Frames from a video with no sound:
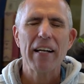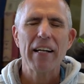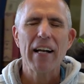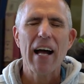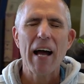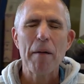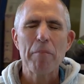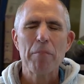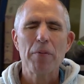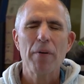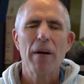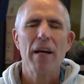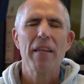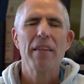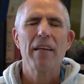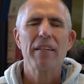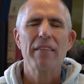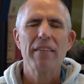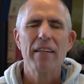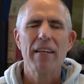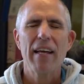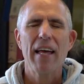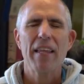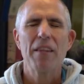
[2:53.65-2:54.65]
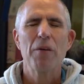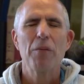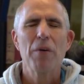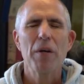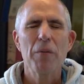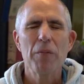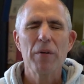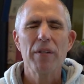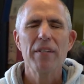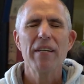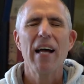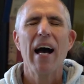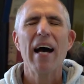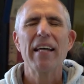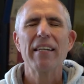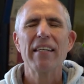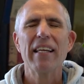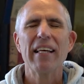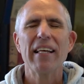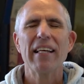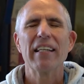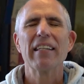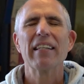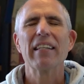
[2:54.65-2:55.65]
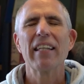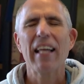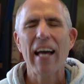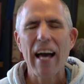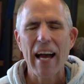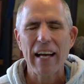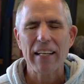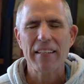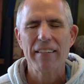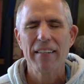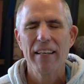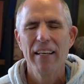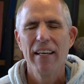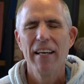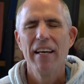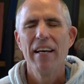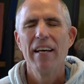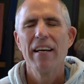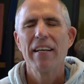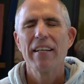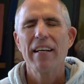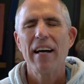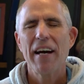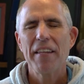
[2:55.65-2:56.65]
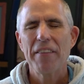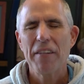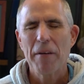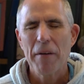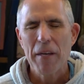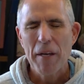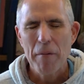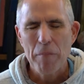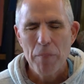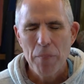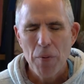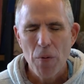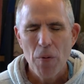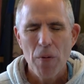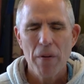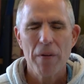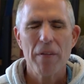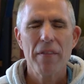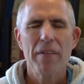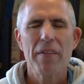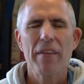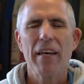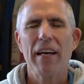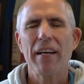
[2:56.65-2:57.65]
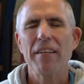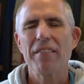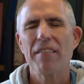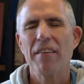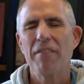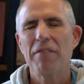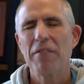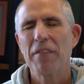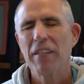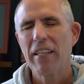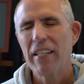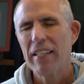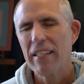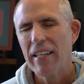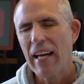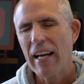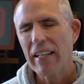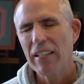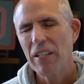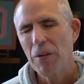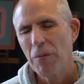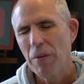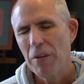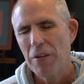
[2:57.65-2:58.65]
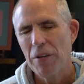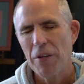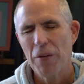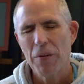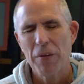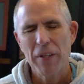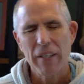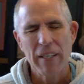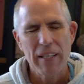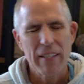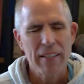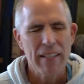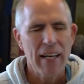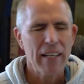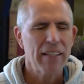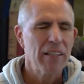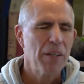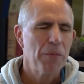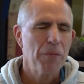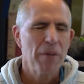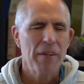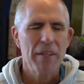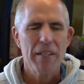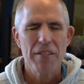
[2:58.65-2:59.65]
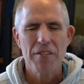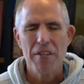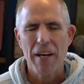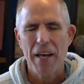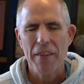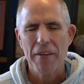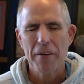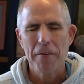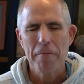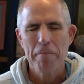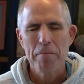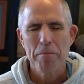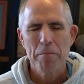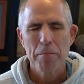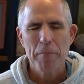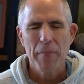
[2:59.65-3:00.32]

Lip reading: And I pray that today that we would not neglect, God, the important things of connecting with you and connecting with each other.